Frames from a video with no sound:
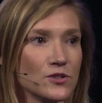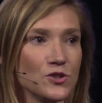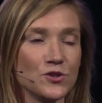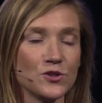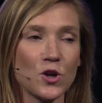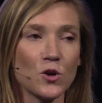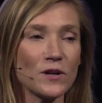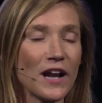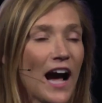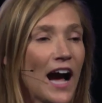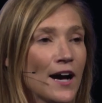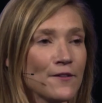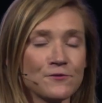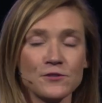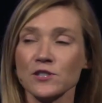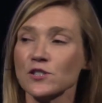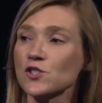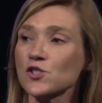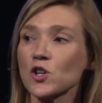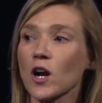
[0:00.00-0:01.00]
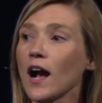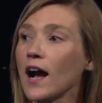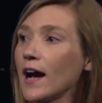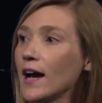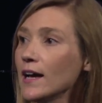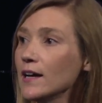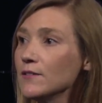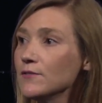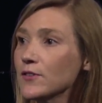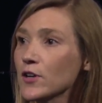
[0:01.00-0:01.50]
You don't have to
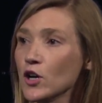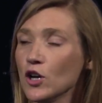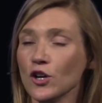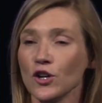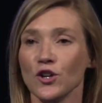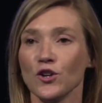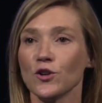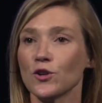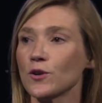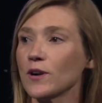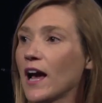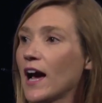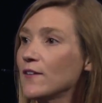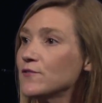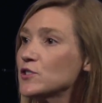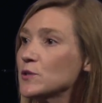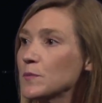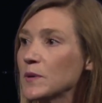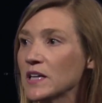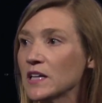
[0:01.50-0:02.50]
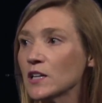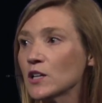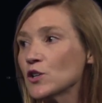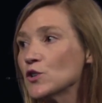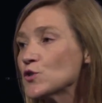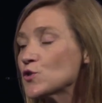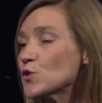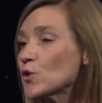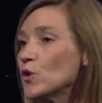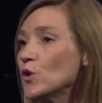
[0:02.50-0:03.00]
strive. You don't have to be in
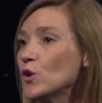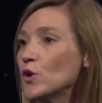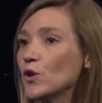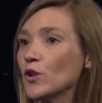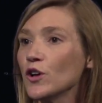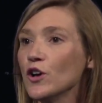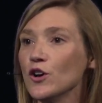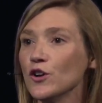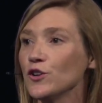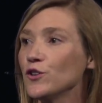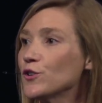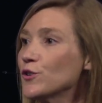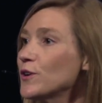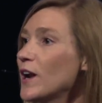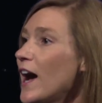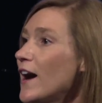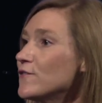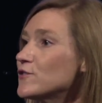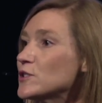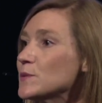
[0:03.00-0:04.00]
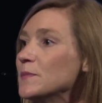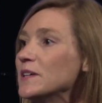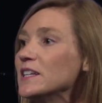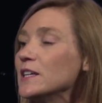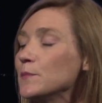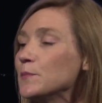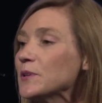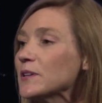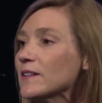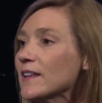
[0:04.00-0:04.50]
control. You don't have to
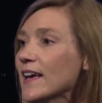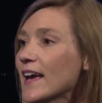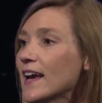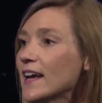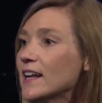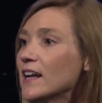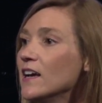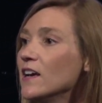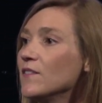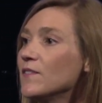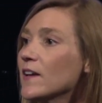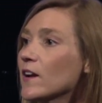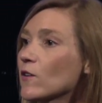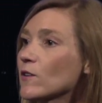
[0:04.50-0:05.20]
manipulate.